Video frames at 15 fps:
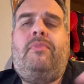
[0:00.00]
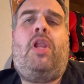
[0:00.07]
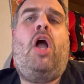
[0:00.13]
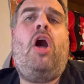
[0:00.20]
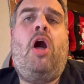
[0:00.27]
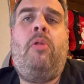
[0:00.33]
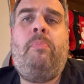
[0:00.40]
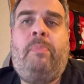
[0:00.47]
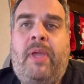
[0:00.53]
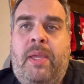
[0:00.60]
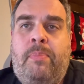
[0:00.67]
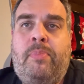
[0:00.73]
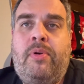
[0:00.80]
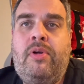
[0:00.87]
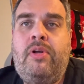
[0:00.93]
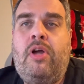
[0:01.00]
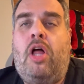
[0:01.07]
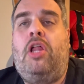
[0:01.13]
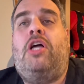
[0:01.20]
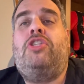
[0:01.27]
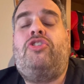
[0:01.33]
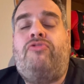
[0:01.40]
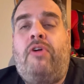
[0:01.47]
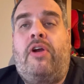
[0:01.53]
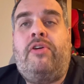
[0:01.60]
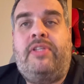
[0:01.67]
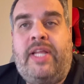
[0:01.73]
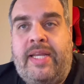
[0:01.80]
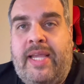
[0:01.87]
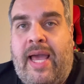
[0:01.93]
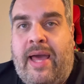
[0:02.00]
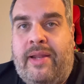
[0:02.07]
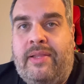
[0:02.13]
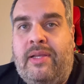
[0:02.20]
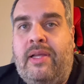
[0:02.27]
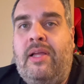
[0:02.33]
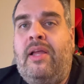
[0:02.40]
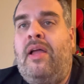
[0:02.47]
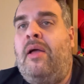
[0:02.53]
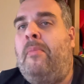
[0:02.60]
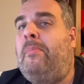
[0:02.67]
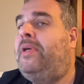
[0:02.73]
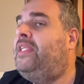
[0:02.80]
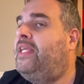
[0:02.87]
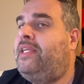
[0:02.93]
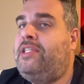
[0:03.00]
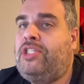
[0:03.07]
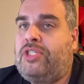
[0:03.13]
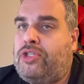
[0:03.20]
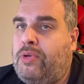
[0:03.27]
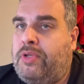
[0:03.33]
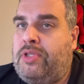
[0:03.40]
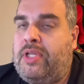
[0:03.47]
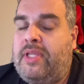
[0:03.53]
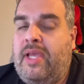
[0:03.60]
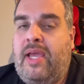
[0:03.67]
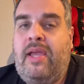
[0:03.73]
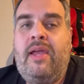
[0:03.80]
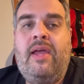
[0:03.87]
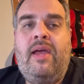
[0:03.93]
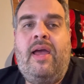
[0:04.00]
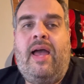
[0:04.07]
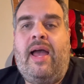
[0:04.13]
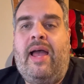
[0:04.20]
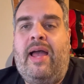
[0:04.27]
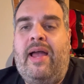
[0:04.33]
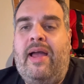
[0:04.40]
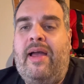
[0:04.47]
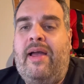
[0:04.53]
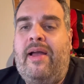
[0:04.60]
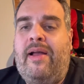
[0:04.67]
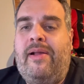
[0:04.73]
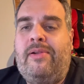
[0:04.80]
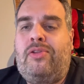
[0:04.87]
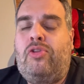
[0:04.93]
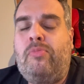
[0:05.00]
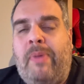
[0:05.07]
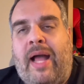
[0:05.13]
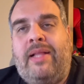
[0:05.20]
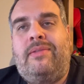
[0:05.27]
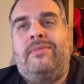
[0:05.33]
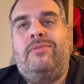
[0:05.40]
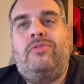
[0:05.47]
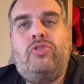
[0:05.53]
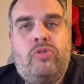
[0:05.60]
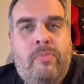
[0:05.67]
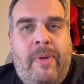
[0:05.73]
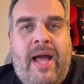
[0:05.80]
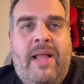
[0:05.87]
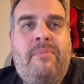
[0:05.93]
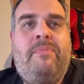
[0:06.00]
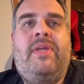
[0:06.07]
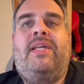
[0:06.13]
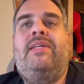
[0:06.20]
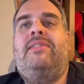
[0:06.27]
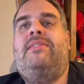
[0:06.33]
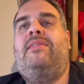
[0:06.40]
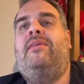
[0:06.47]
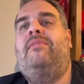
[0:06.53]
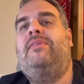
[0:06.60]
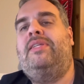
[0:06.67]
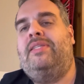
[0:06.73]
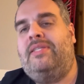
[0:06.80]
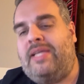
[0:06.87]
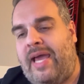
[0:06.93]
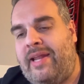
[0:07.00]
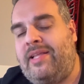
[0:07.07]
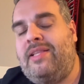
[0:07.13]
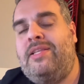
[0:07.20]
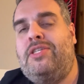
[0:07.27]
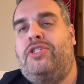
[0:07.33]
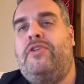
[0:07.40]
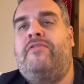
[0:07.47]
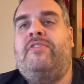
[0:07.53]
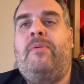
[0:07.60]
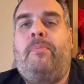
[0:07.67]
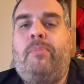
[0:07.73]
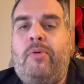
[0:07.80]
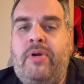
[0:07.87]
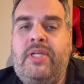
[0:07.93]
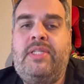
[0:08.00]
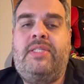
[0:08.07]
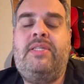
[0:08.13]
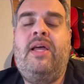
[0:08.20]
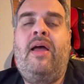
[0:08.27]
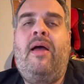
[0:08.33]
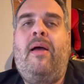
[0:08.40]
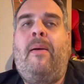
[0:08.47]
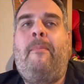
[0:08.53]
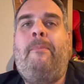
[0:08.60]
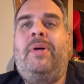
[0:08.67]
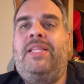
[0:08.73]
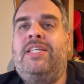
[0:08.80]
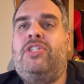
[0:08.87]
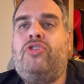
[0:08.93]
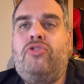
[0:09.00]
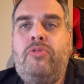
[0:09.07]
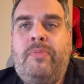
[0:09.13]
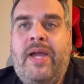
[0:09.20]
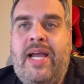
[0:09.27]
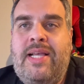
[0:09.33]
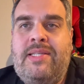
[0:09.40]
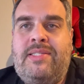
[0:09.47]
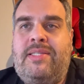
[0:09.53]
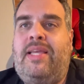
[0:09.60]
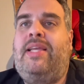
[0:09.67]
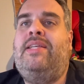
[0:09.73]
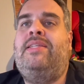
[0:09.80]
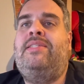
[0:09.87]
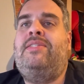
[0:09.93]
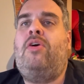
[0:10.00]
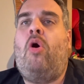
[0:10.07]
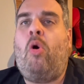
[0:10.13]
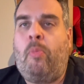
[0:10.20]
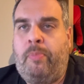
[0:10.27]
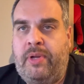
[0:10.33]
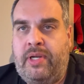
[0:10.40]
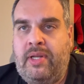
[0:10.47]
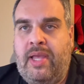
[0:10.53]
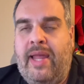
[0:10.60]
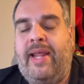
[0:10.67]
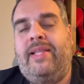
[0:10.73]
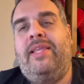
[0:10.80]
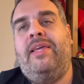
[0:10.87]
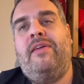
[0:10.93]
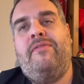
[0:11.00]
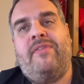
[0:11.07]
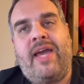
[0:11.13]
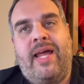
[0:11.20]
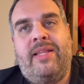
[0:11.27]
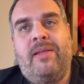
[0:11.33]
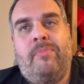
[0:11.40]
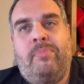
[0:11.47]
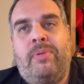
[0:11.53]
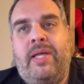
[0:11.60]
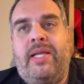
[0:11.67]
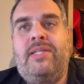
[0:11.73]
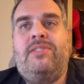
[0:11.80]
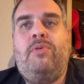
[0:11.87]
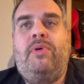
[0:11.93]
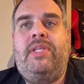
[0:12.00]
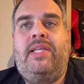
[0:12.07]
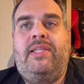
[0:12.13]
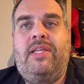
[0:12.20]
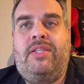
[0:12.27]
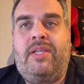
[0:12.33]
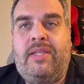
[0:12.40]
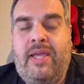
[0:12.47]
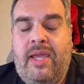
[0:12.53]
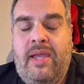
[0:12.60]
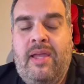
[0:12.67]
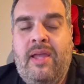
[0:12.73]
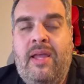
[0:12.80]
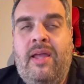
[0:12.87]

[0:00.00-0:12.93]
on paper a lot stronger than Canada. But they didn't show it today. Too bad. Too bad because Canada deserved some points. But this group, guys, is open. And I think if Canada plays the way they did today,